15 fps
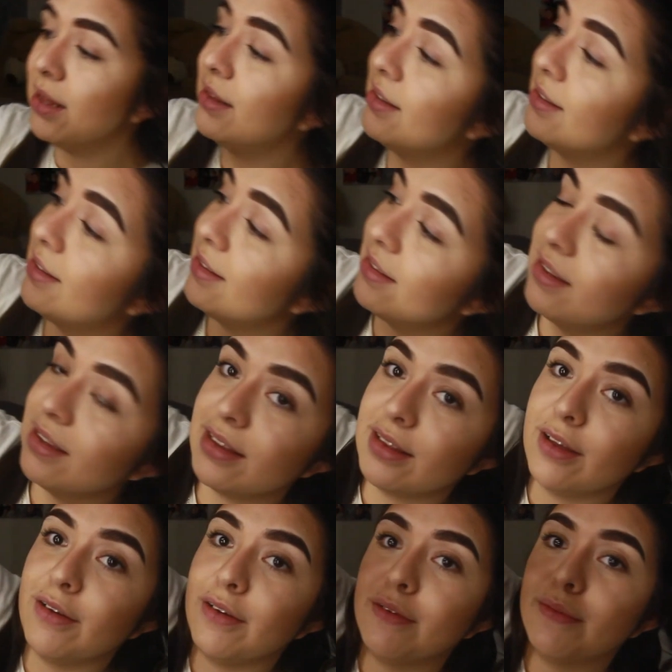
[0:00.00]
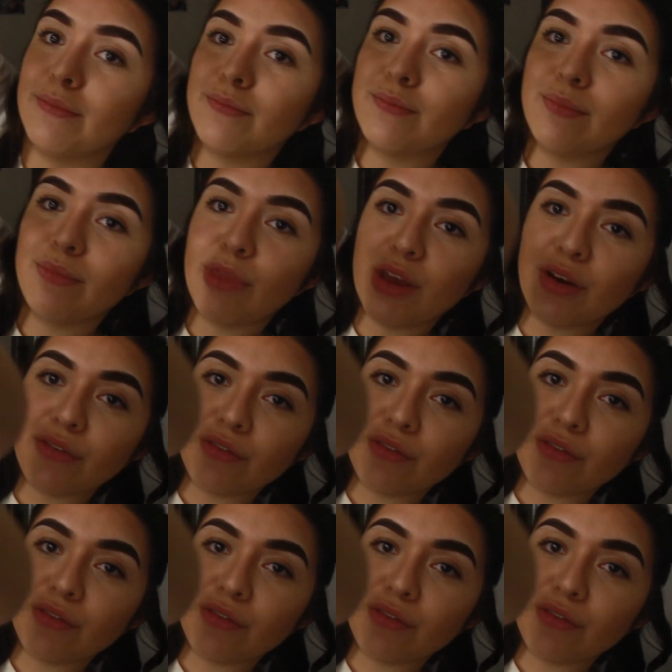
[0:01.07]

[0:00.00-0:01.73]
This is like the the